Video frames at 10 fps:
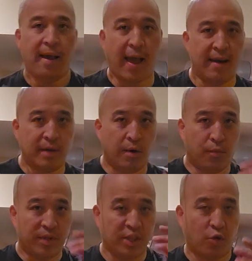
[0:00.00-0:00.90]
and
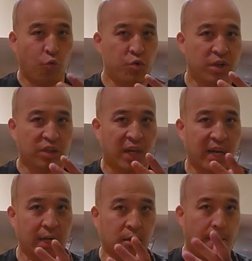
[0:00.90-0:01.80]
when things are real
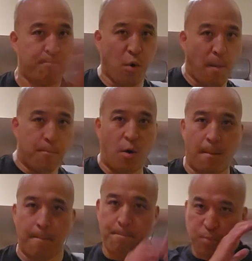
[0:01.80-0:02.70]
tight, you go boom, boom,
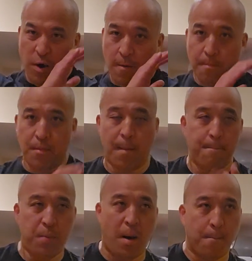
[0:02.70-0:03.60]
boom,
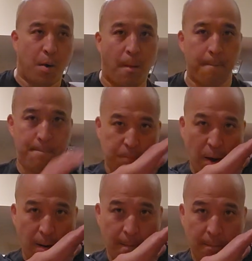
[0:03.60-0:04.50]
boom, boom, boom,
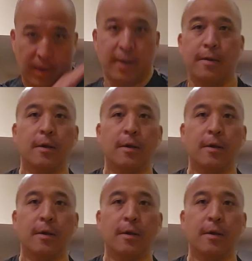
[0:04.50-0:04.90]
right?